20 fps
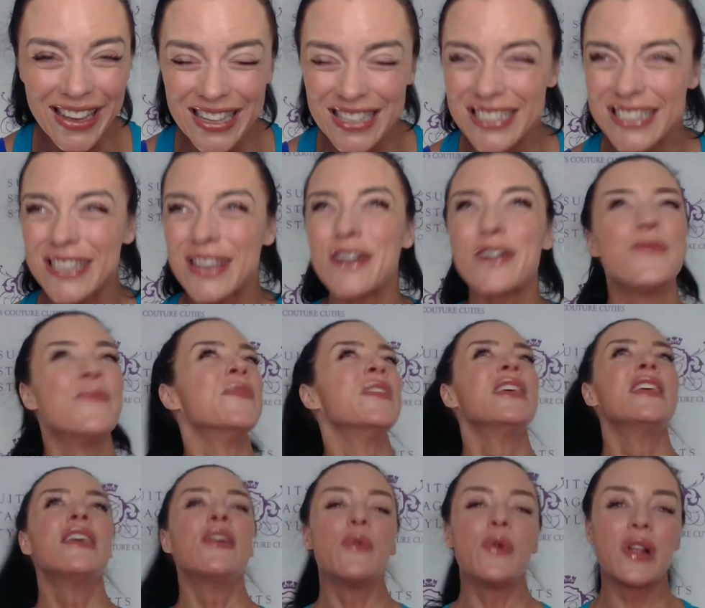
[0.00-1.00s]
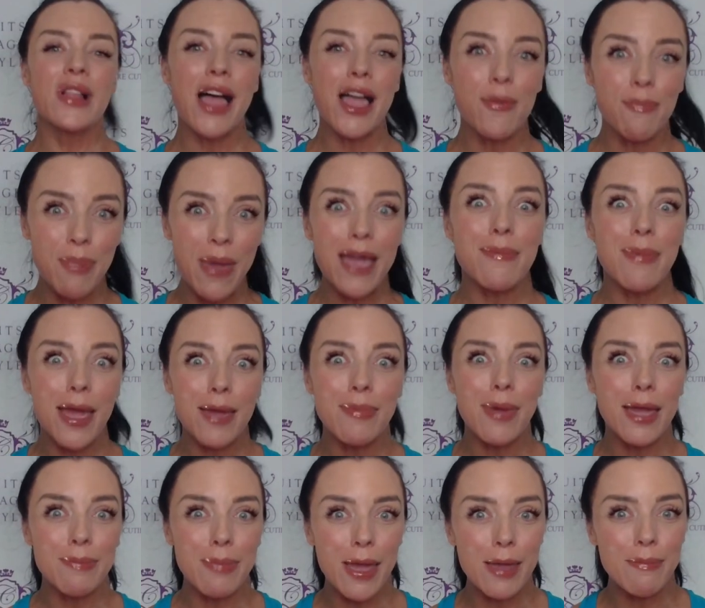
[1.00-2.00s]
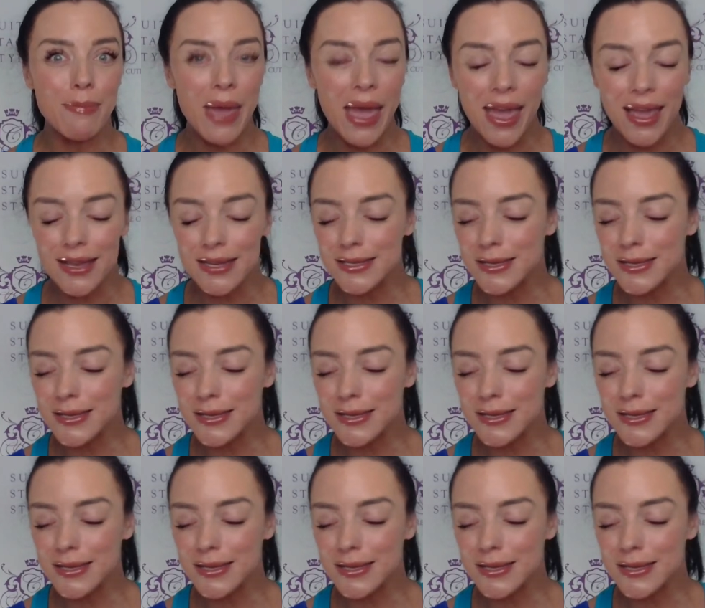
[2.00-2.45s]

So we're like bang, bang, bang, bang, bang.